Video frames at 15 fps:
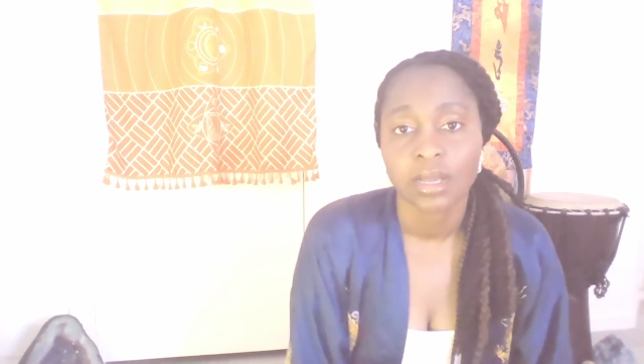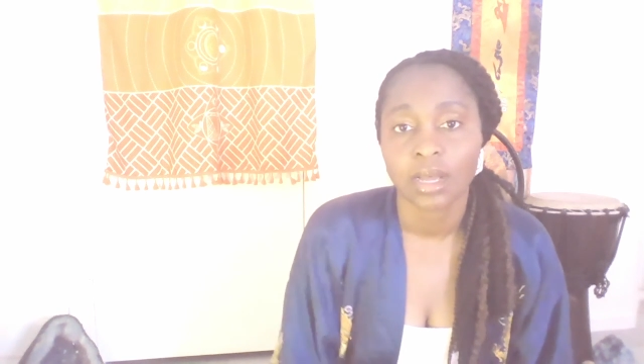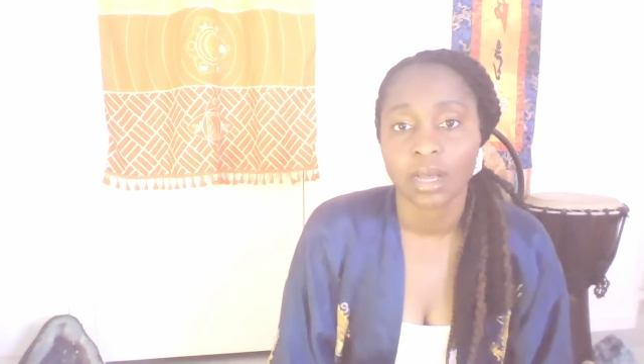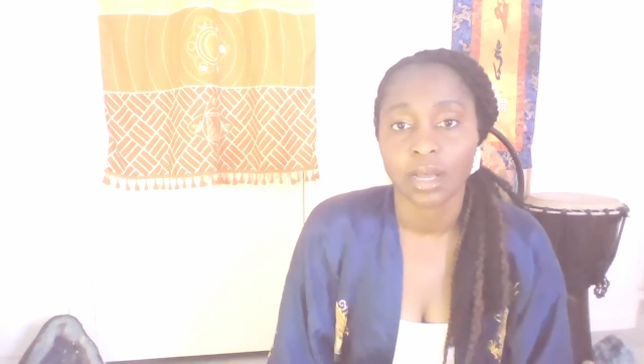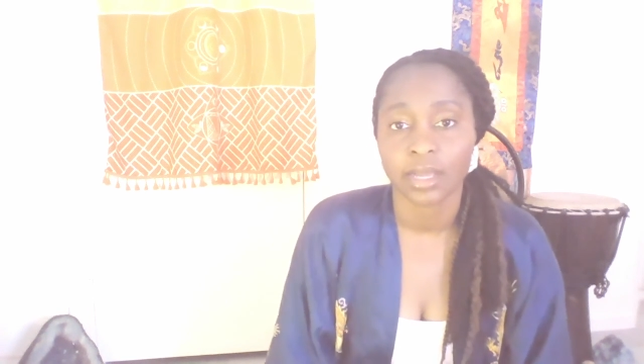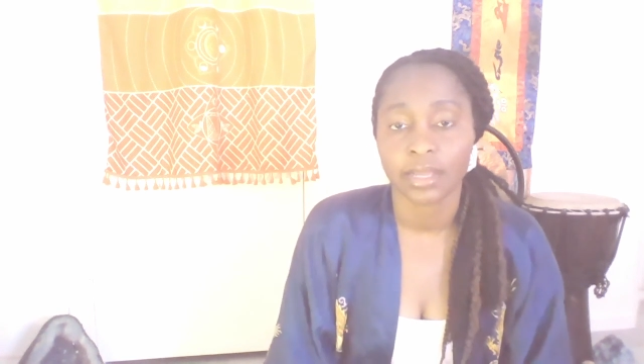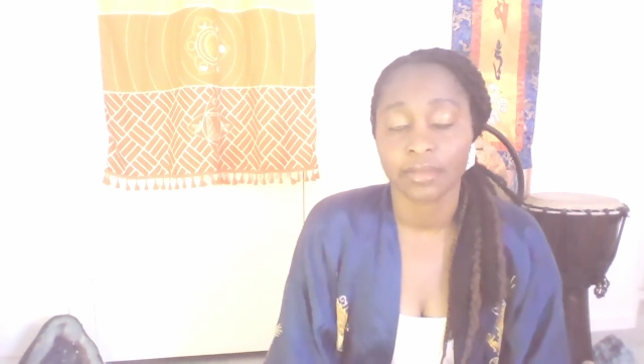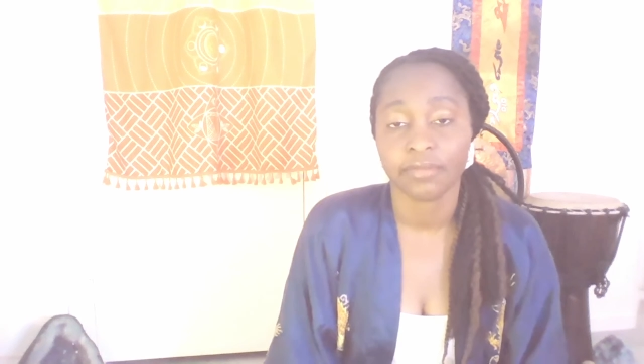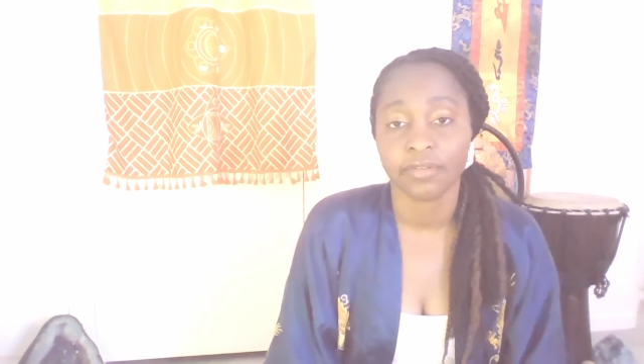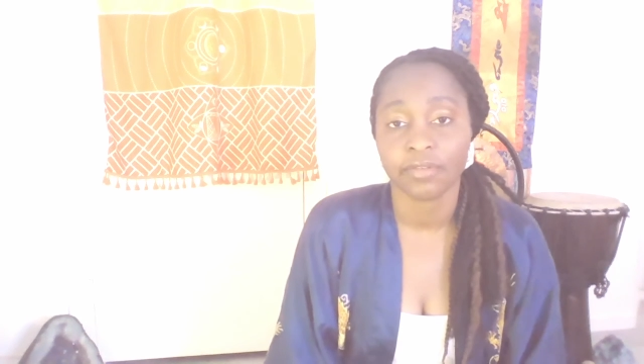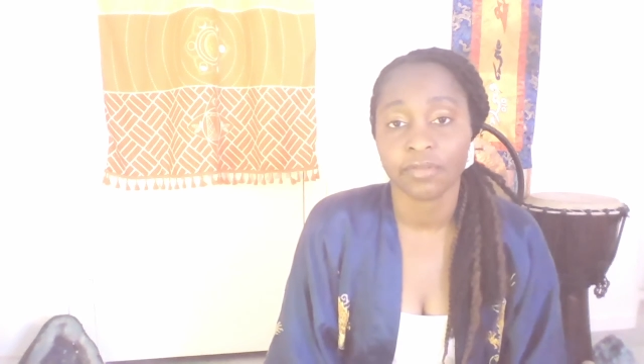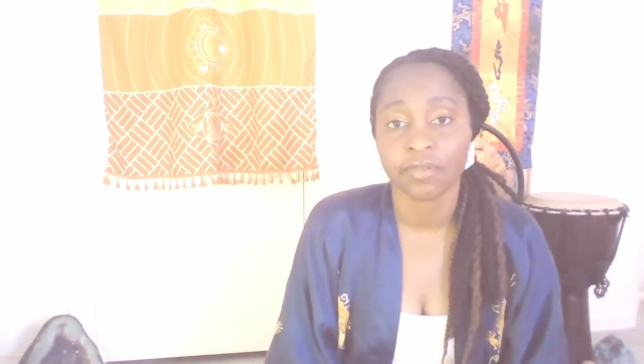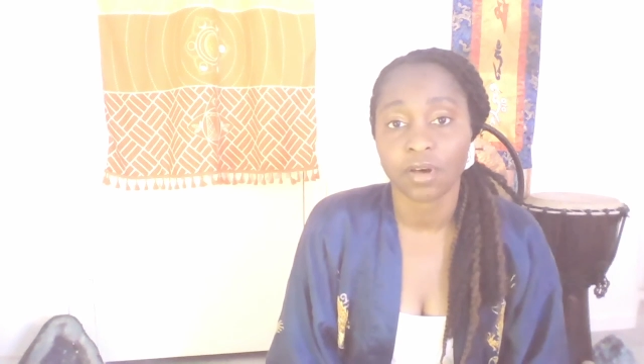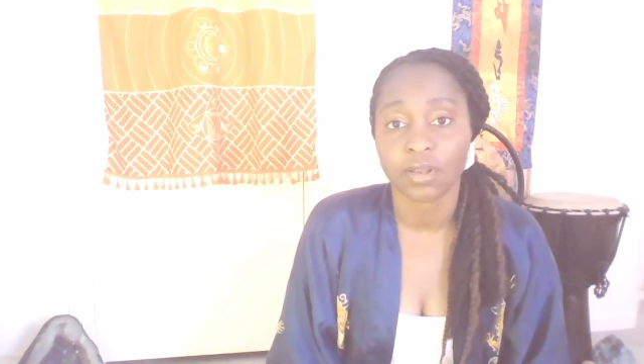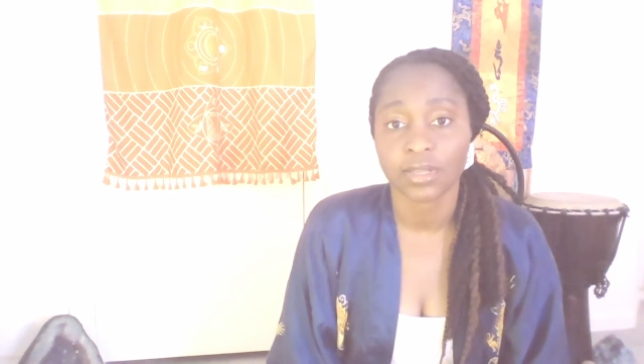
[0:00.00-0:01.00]
If you
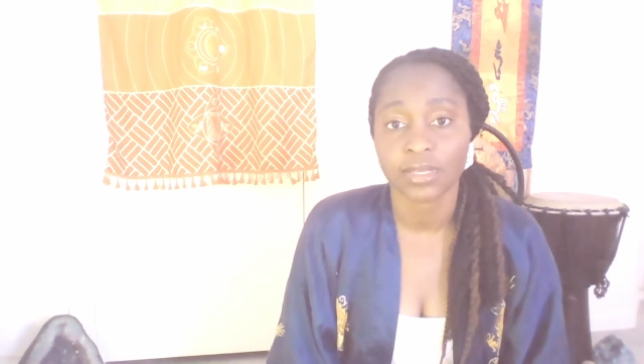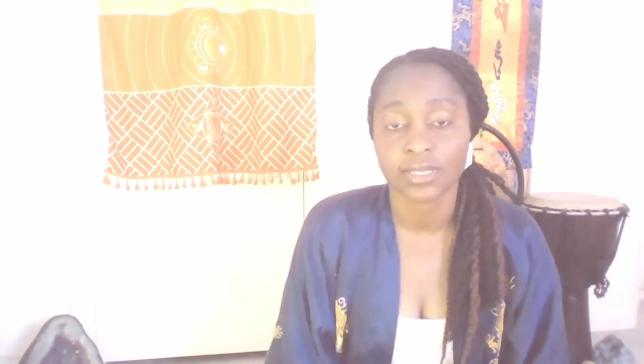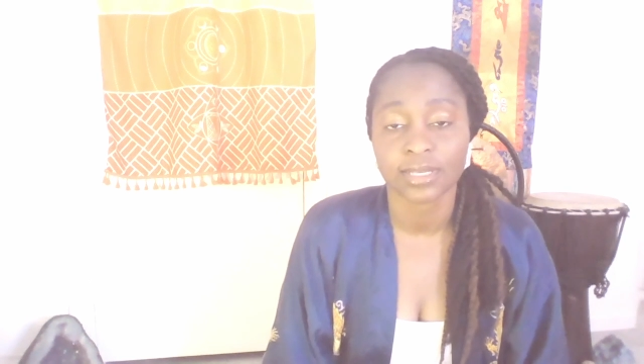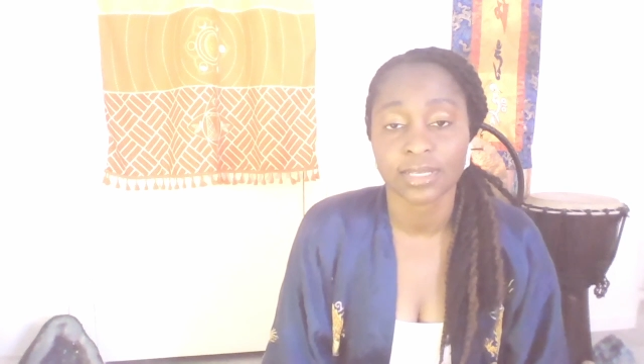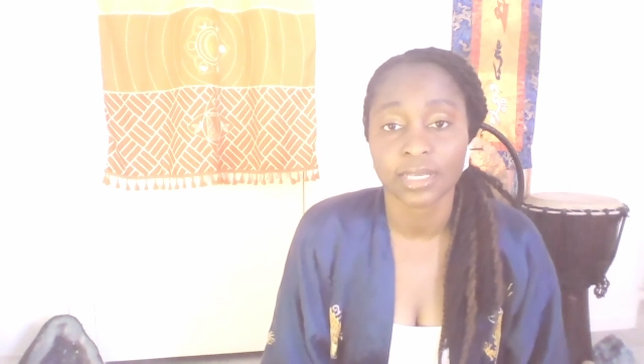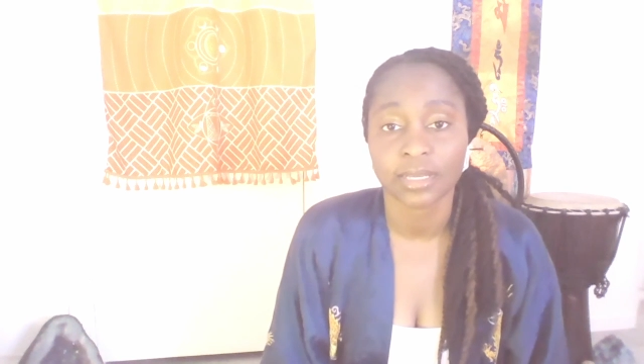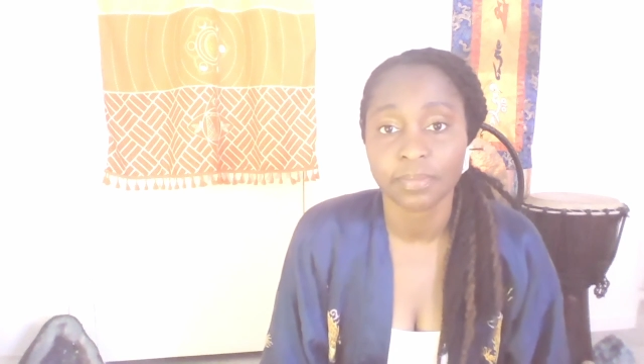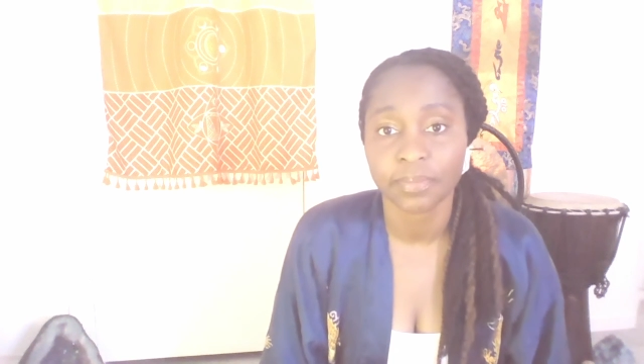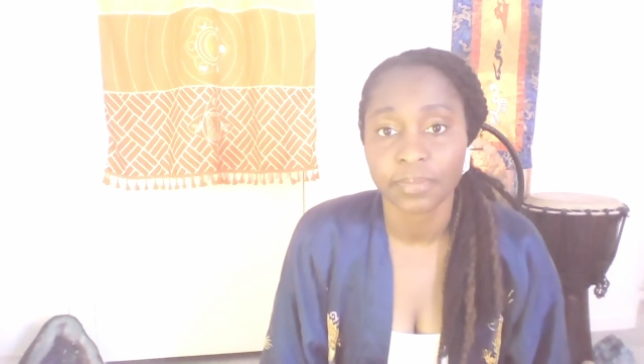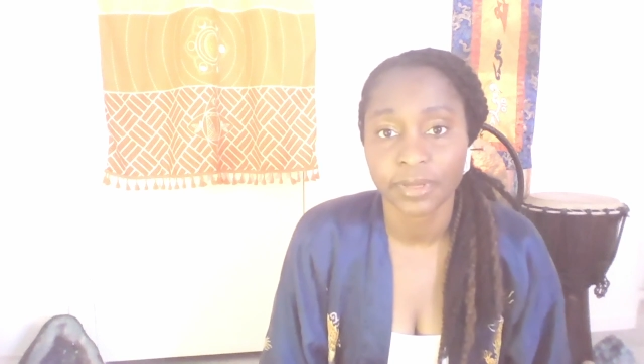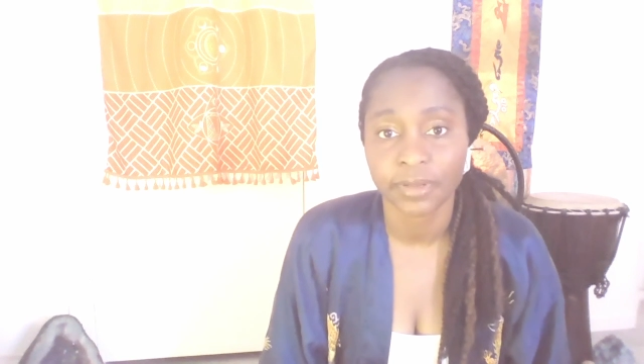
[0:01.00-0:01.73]
fall asleep,